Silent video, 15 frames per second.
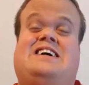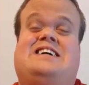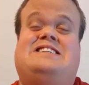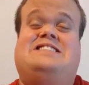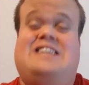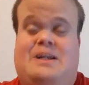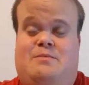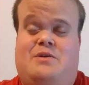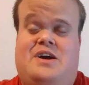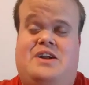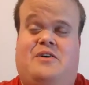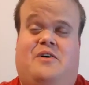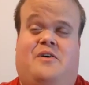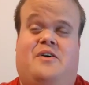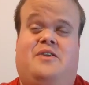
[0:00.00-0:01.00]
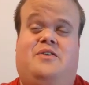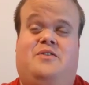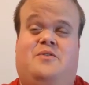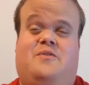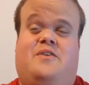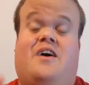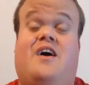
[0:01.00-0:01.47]
Celebrate hard.
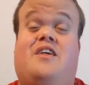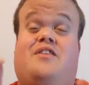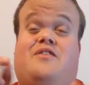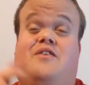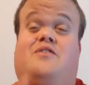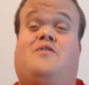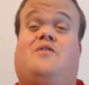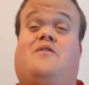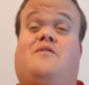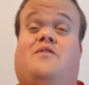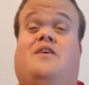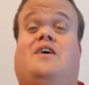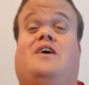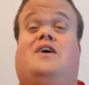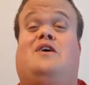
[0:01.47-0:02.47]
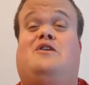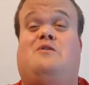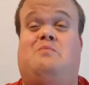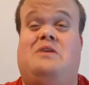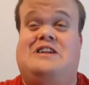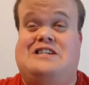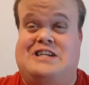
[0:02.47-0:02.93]
You guys deserve to
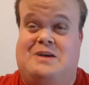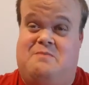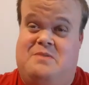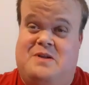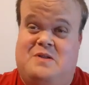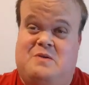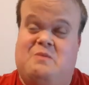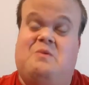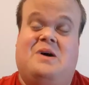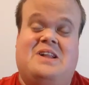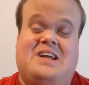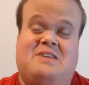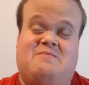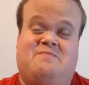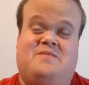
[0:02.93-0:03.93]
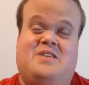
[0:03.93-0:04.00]
be champions. Well done.